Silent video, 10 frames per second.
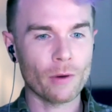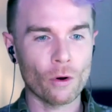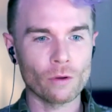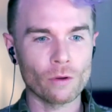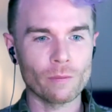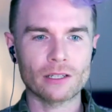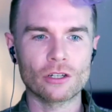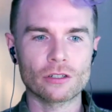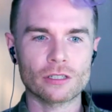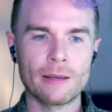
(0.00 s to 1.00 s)
all bad
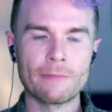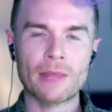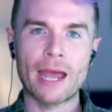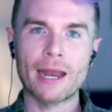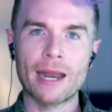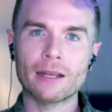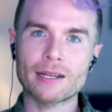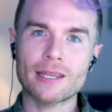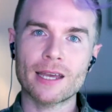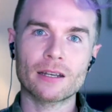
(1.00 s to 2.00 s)
news. And like I
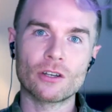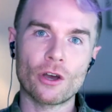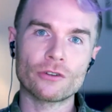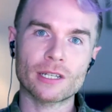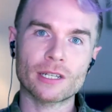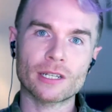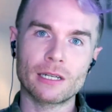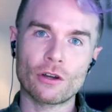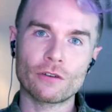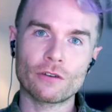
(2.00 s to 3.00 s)
said, no doesn't mean
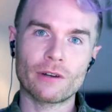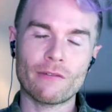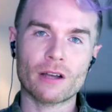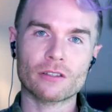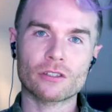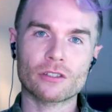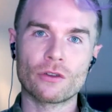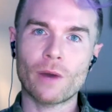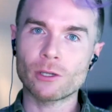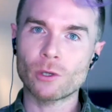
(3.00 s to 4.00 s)
no forever. So the
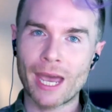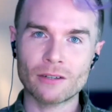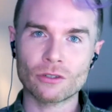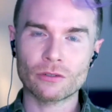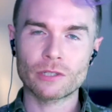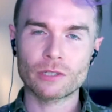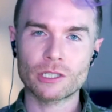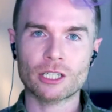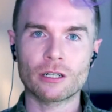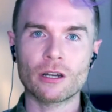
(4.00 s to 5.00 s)
way you handle the
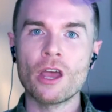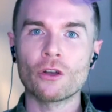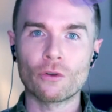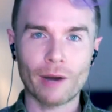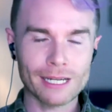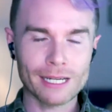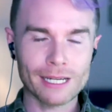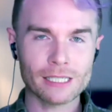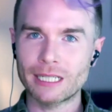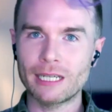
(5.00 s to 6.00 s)
rejection
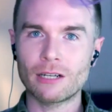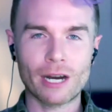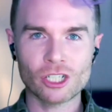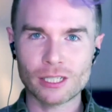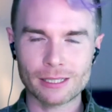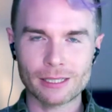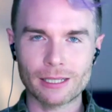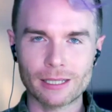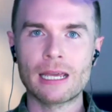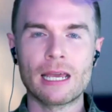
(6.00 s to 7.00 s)
gracefully,
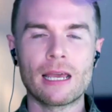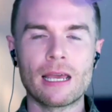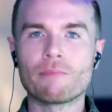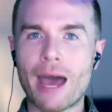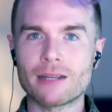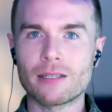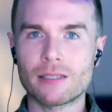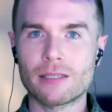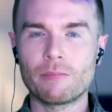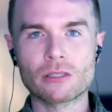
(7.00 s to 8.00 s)
graciously matters,
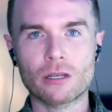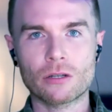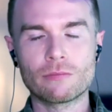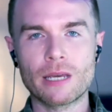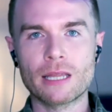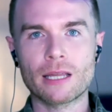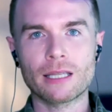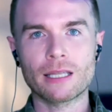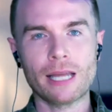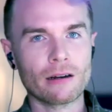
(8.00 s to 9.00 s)
because it could mean that
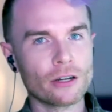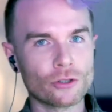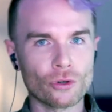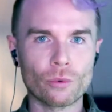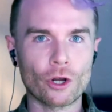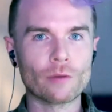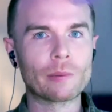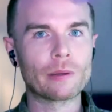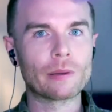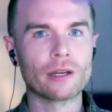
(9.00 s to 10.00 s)
later a door would
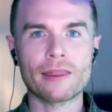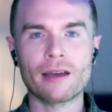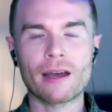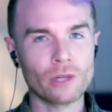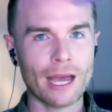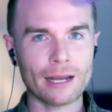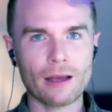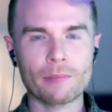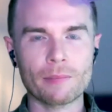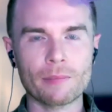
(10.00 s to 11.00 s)
open either with that
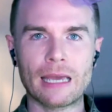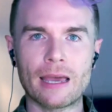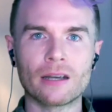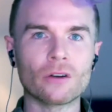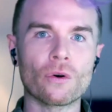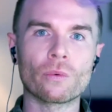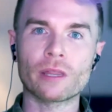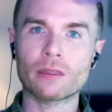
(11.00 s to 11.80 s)
company again or with